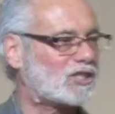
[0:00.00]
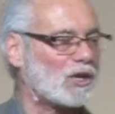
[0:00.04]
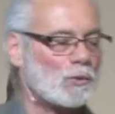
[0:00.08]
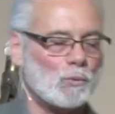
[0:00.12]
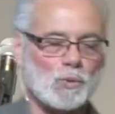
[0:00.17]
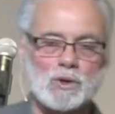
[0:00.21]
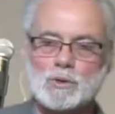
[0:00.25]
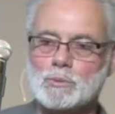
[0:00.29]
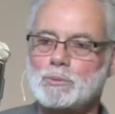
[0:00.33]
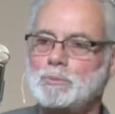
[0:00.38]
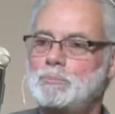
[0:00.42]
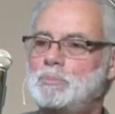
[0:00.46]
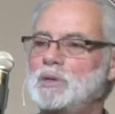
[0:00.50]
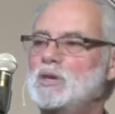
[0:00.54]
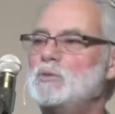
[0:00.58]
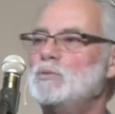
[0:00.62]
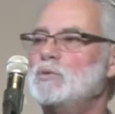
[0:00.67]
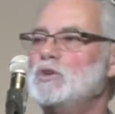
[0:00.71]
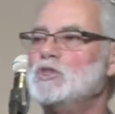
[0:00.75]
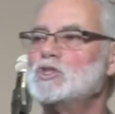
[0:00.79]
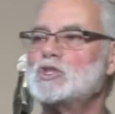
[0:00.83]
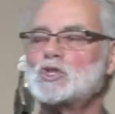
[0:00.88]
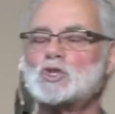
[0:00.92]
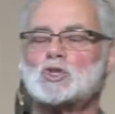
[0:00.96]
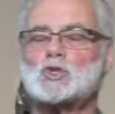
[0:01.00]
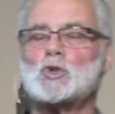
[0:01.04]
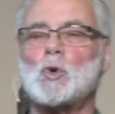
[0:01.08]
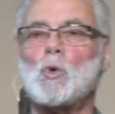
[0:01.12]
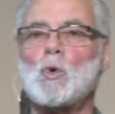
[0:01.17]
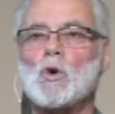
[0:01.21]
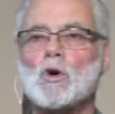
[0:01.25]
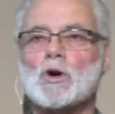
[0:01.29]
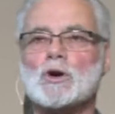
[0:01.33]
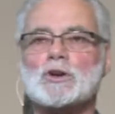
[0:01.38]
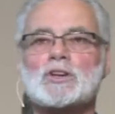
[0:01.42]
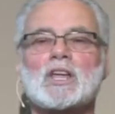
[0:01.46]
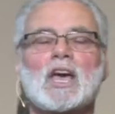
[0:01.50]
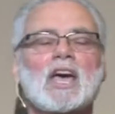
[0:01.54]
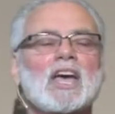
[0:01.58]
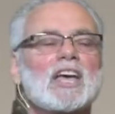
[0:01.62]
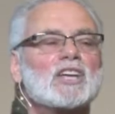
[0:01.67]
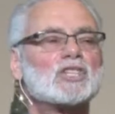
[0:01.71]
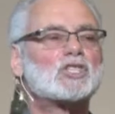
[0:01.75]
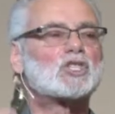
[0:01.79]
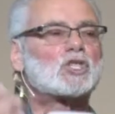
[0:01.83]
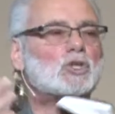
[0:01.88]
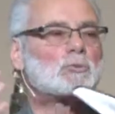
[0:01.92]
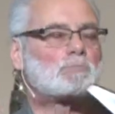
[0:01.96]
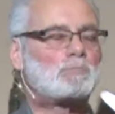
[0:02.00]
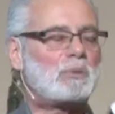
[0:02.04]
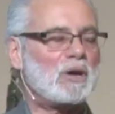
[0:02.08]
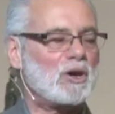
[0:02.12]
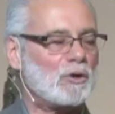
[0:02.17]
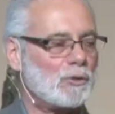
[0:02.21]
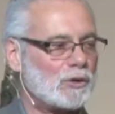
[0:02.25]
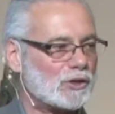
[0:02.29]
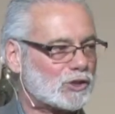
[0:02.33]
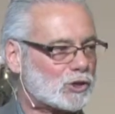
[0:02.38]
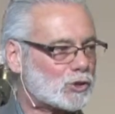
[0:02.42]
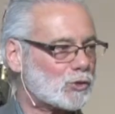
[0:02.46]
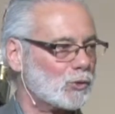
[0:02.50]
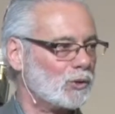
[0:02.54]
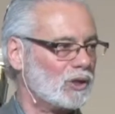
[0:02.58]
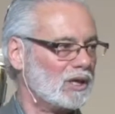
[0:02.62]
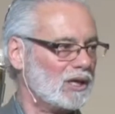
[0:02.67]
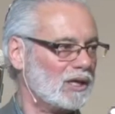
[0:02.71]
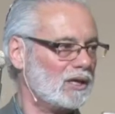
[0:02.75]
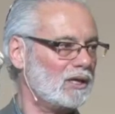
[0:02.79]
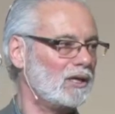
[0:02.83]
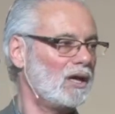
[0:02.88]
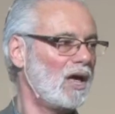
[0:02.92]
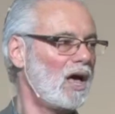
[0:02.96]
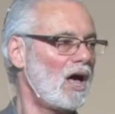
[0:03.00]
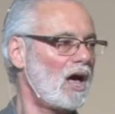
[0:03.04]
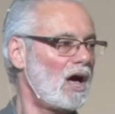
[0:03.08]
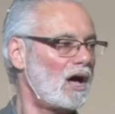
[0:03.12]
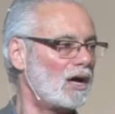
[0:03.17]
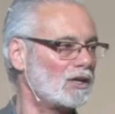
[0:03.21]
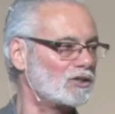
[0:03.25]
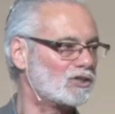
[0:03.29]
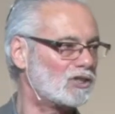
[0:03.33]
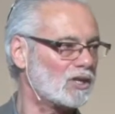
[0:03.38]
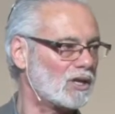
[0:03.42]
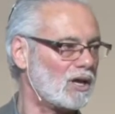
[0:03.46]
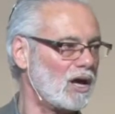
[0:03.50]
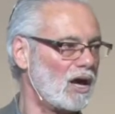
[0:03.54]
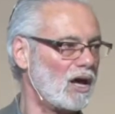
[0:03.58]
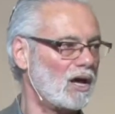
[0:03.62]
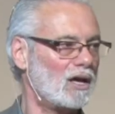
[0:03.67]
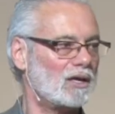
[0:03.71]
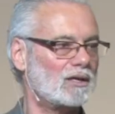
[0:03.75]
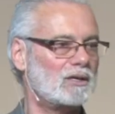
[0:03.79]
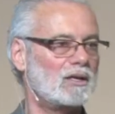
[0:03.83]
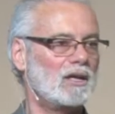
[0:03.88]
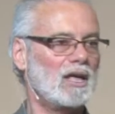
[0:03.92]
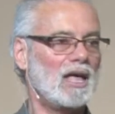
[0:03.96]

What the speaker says: that we would be restored spiritually unto God.